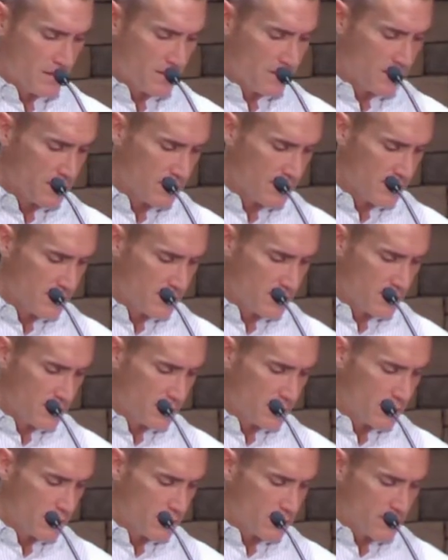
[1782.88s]

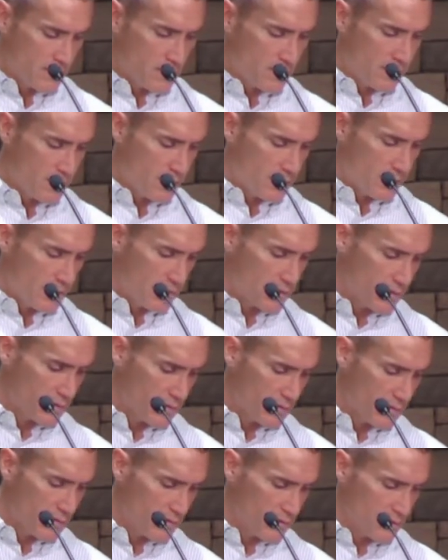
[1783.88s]

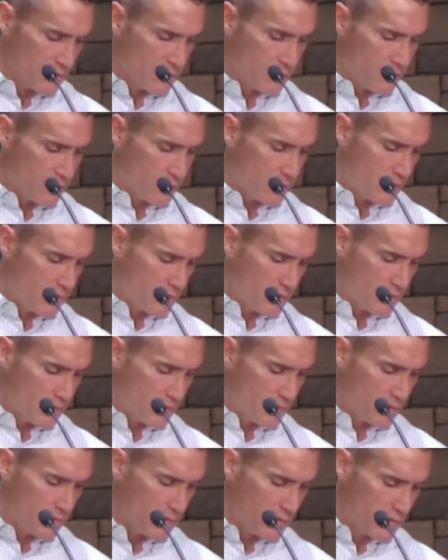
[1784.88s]

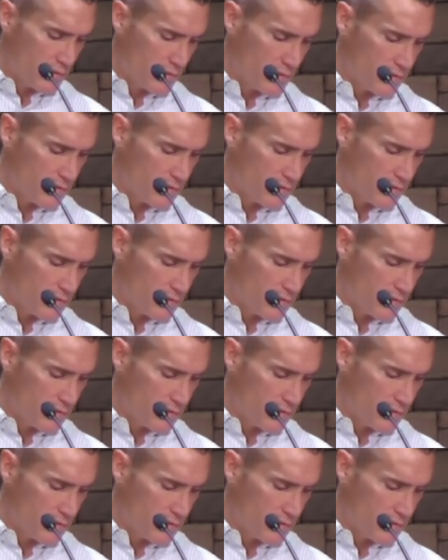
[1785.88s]
[no speech]